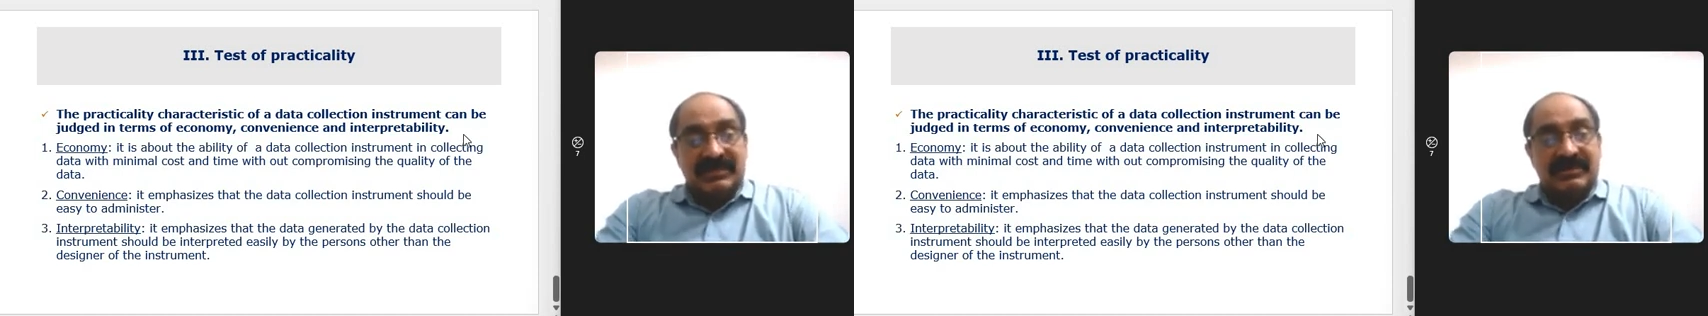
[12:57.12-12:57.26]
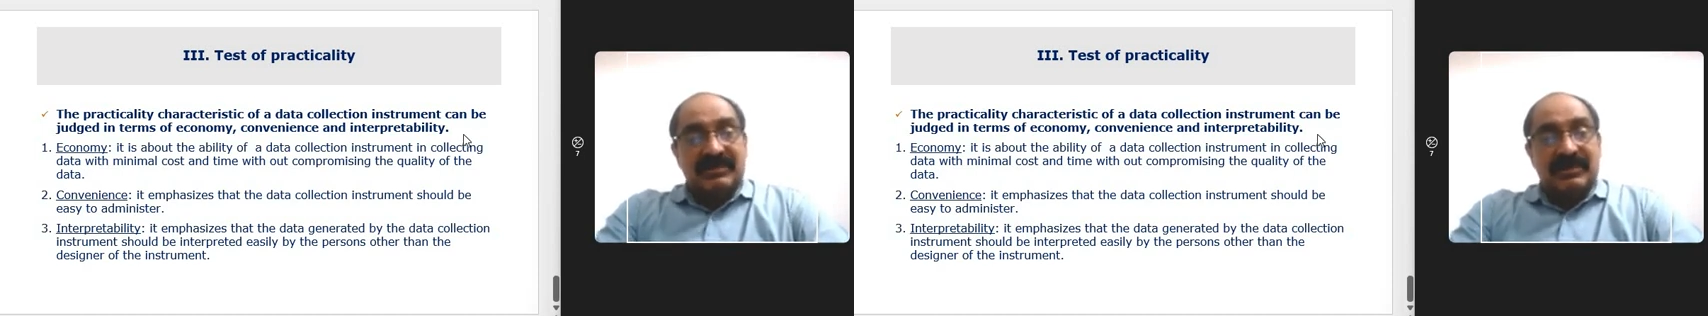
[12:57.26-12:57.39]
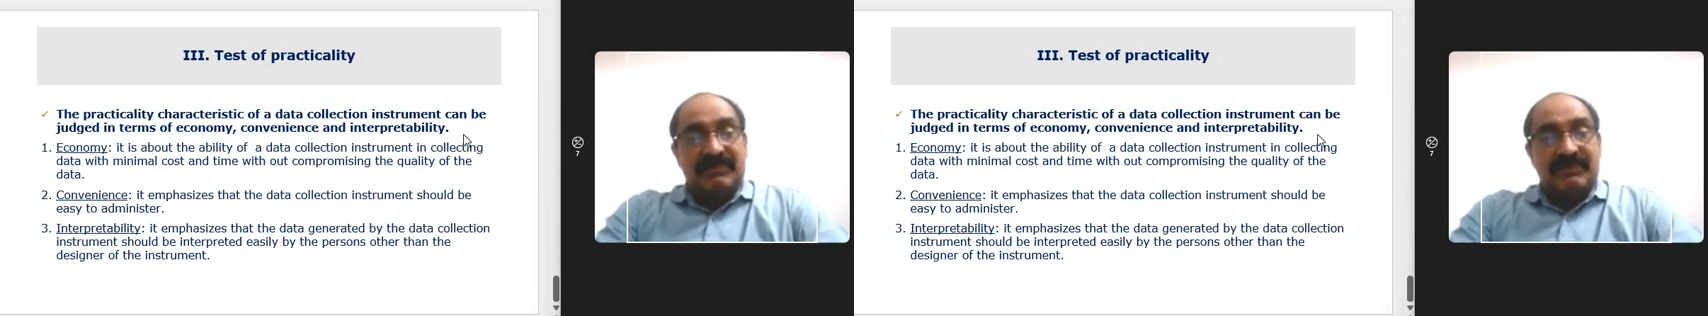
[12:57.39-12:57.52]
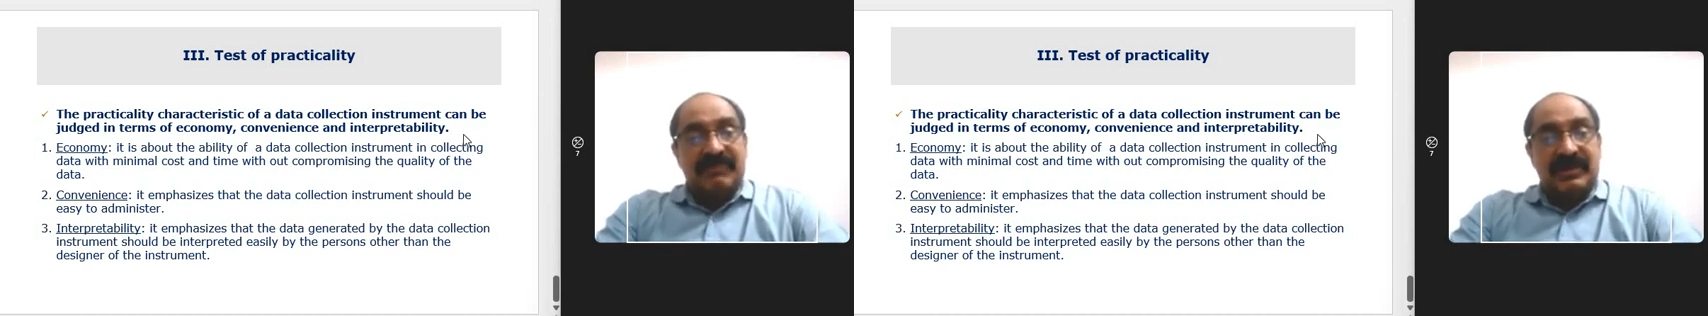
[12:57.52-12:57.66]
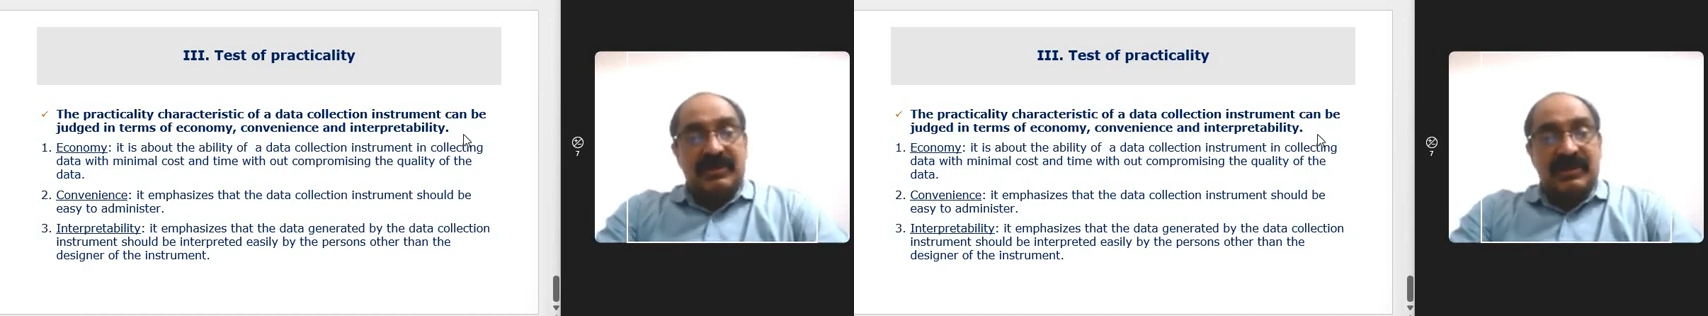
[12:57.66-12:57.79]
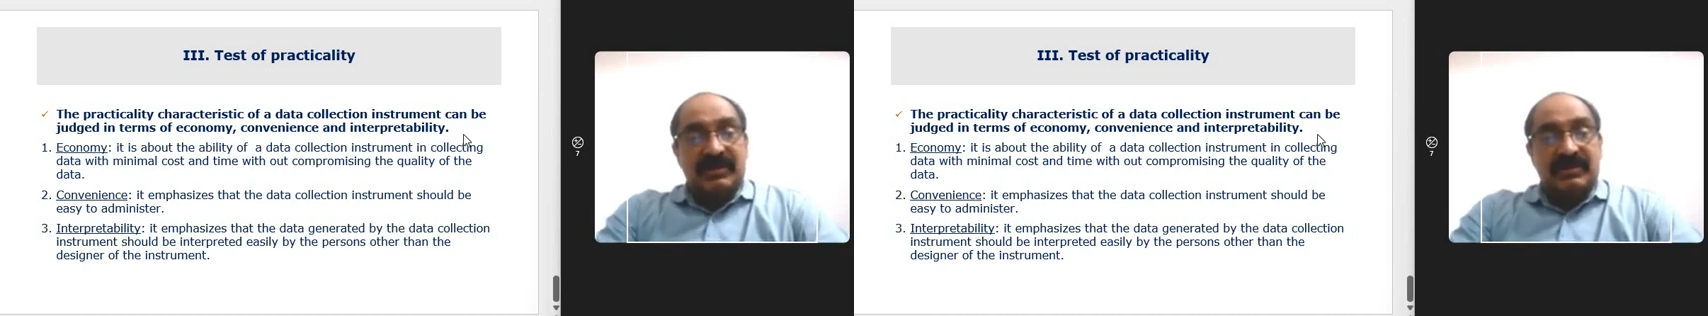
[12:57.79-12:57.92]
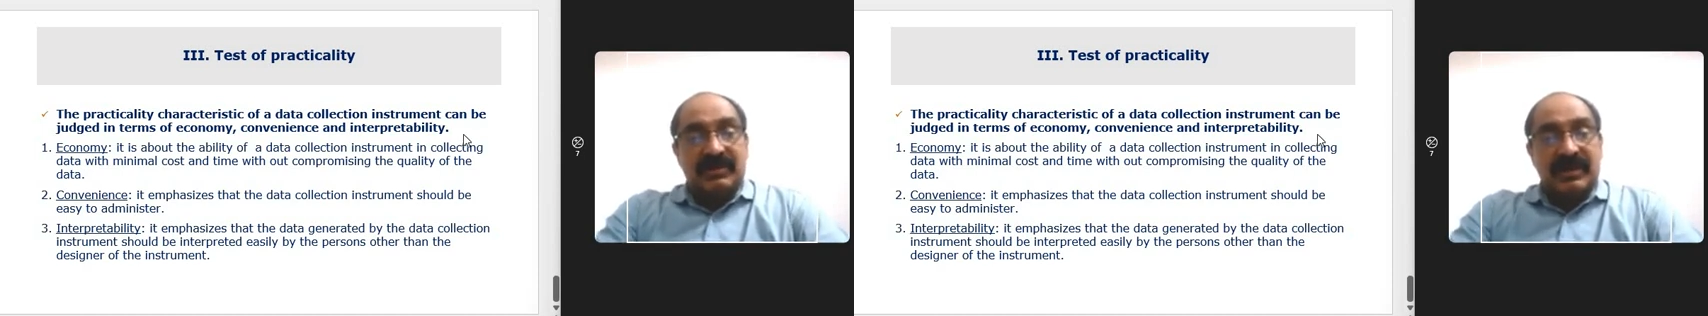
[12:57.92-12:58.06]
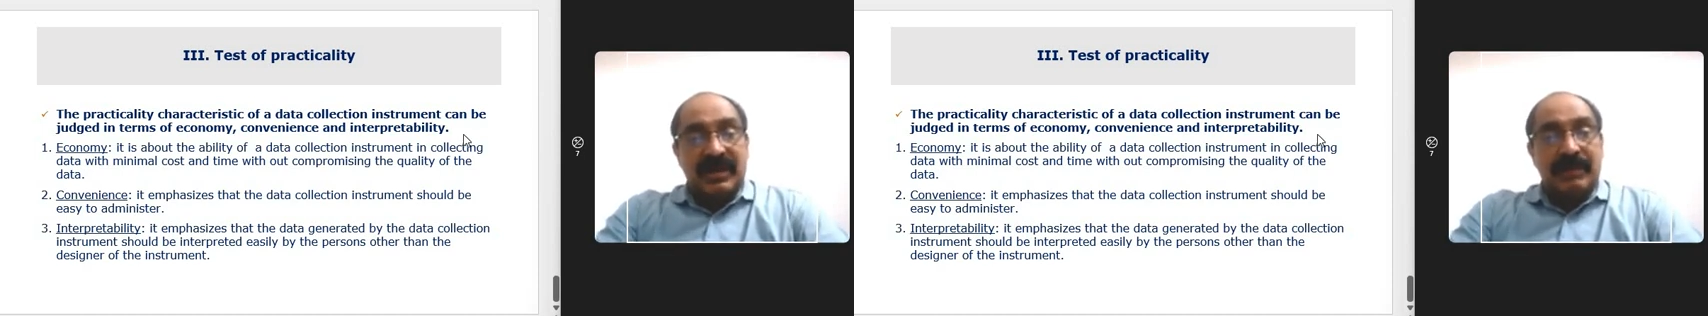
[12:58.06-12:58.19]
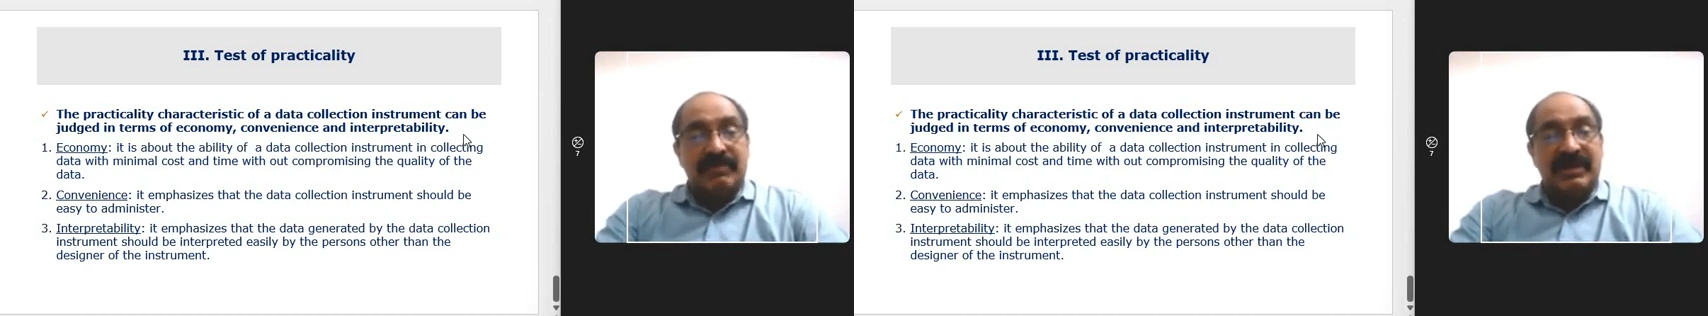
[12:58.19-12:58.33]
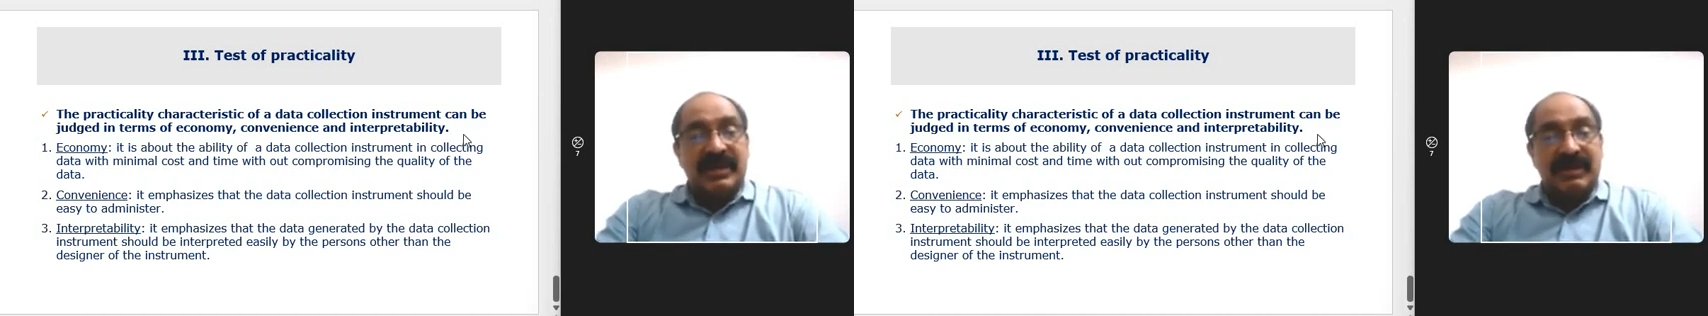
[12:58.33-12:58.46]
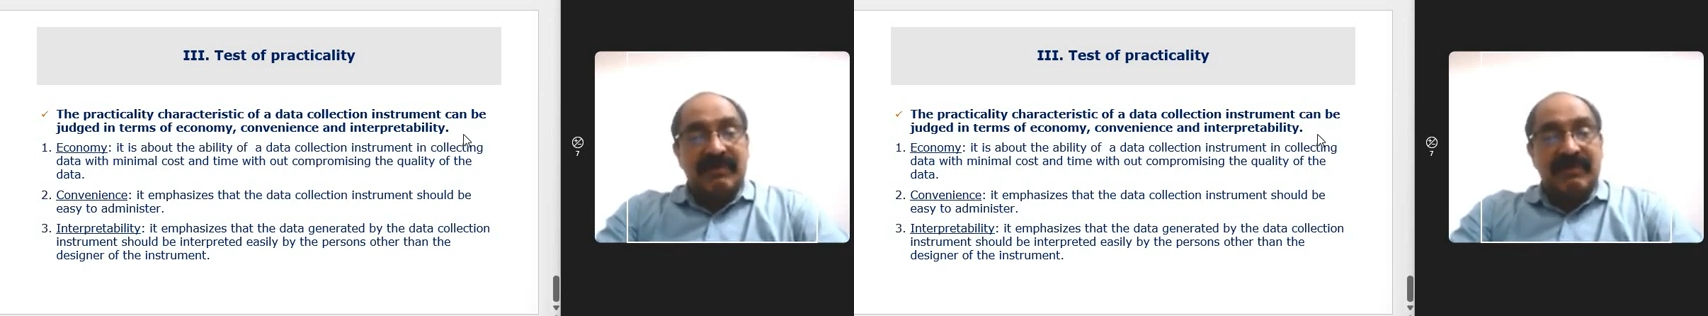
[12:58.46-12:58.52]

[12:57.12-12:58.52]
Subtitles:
reliability,